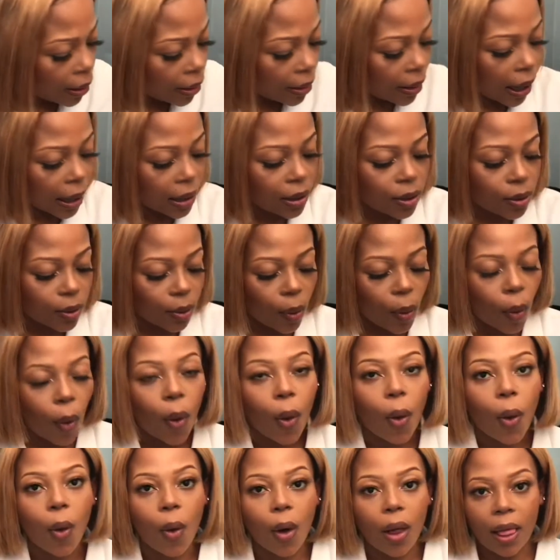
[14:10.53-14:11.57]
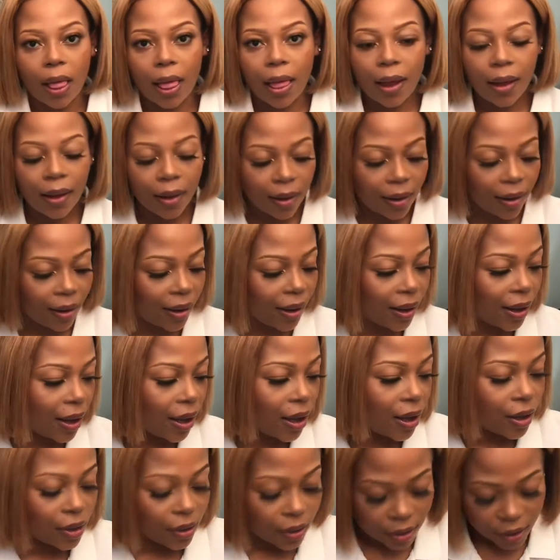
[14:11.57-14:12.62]
that's all.
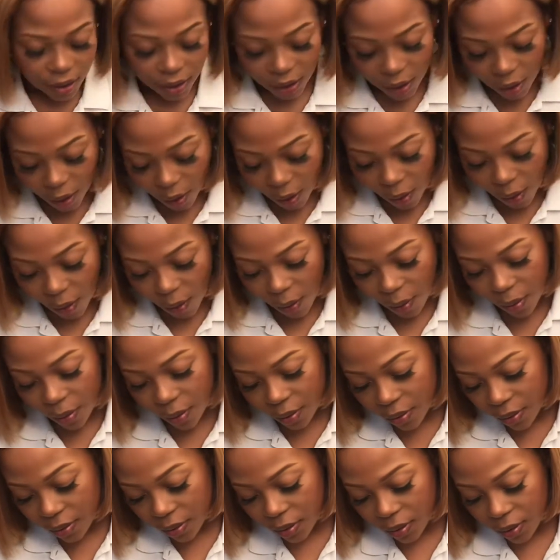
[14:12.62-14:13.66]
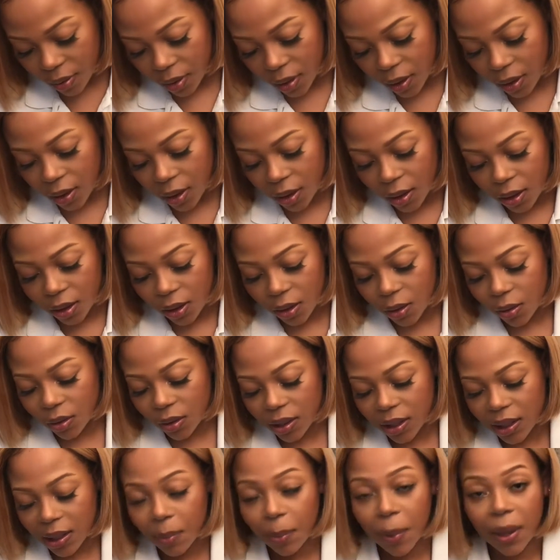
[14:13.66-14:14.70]
So, mm-hmm.
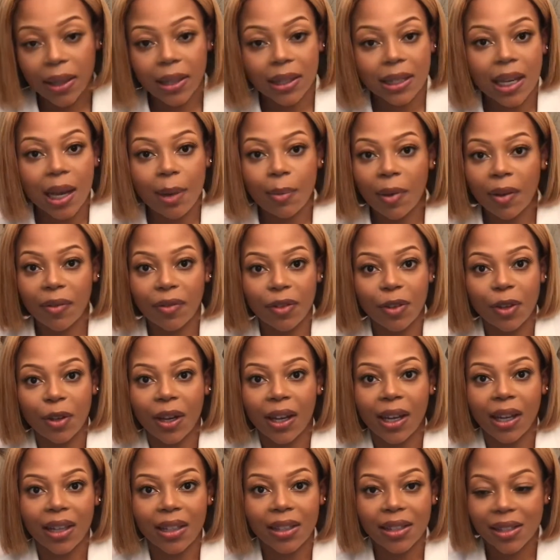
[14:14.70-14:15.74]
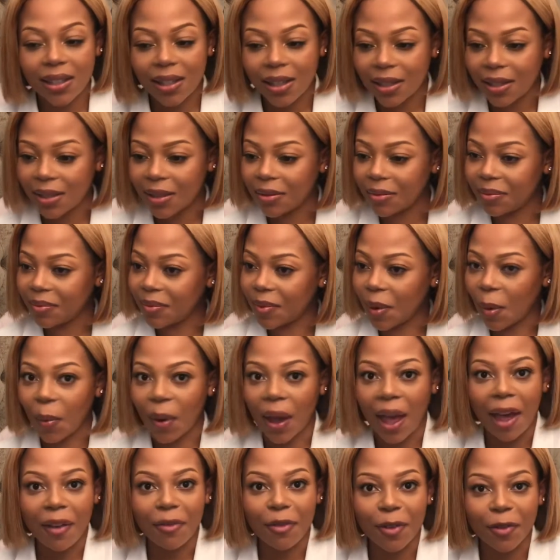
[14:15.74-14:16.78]
usually by the time my video mm. ends, we
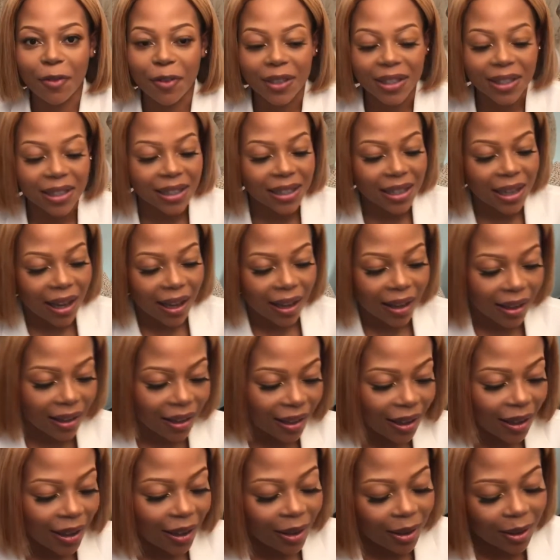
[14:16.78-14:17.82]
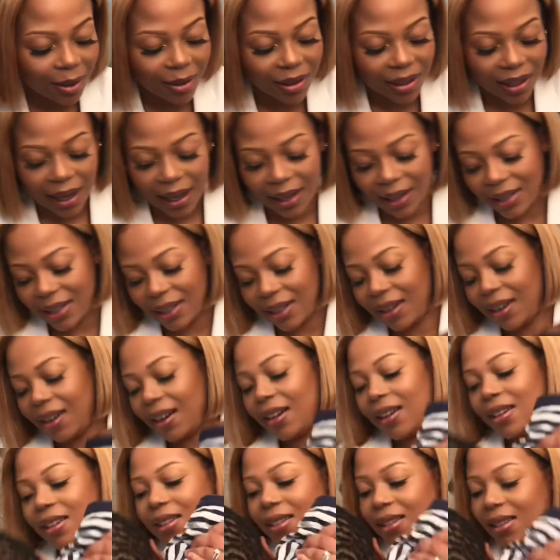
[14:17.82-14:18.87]
have a visitor who's acting
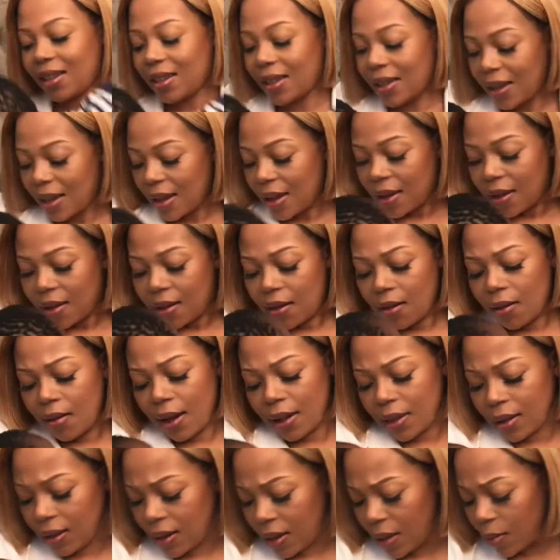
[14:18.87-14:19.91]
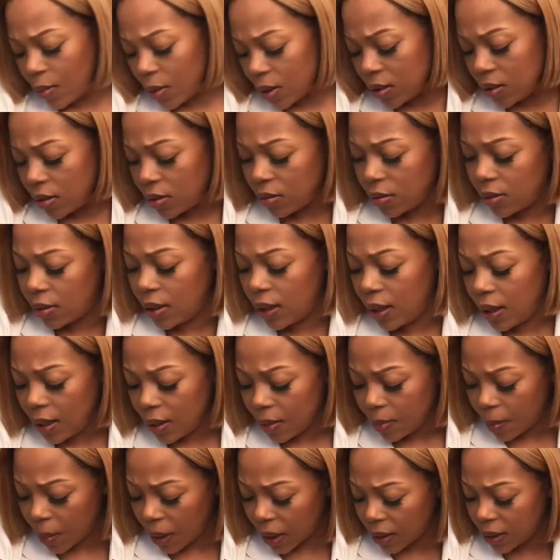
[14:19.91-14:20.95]
crazy. Oh, I think he wants to
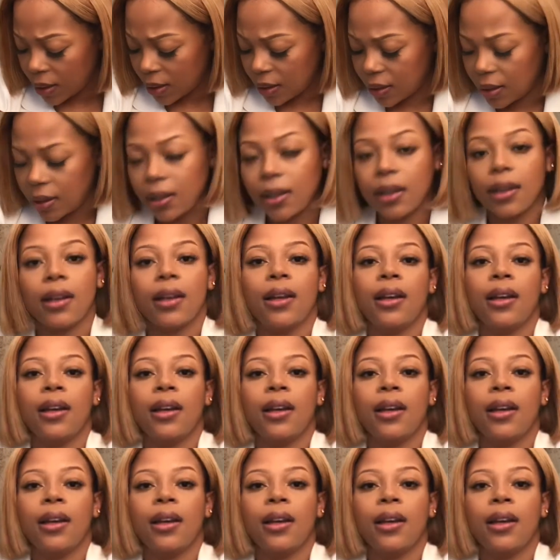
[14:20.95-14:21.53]
sleep, actually.